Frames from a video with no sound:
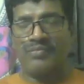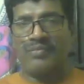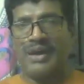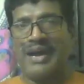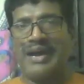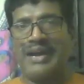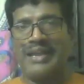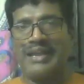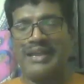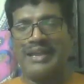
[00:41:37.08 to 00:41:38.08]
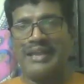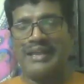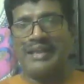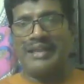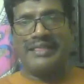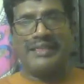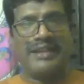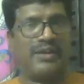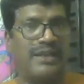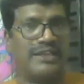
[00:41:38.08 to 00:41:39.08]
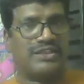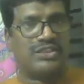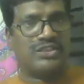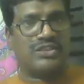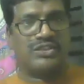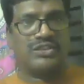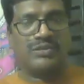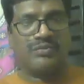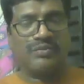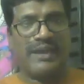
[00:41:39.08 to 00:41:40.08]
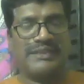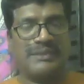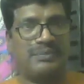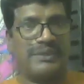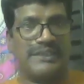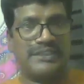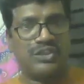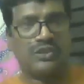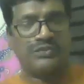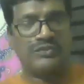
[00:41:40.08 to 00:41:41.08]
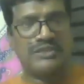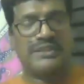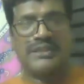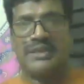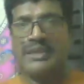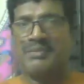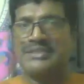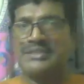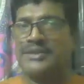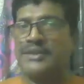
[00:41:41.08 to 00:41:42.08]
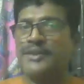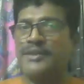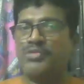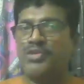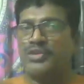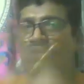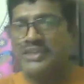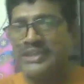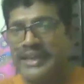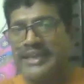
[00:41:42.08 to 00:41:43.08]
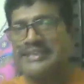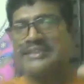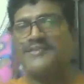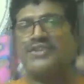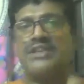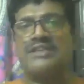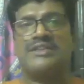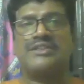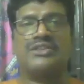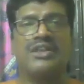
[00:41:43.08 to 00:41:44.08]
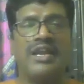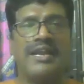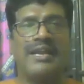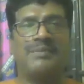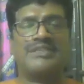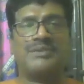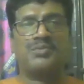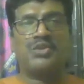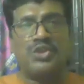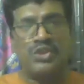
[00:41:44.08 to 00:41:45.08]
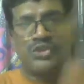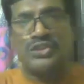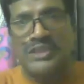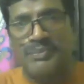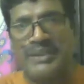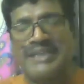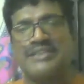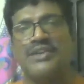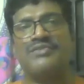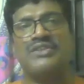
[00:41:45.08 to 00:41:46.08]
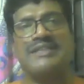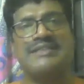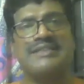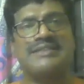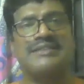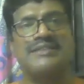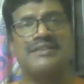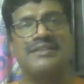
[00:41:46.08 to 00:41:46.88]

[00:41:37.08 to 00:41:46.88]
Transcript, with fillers: by the grace, by the peace of Jesus. It, it must produce the grace of Jesus. It must produce the peace of Jesus.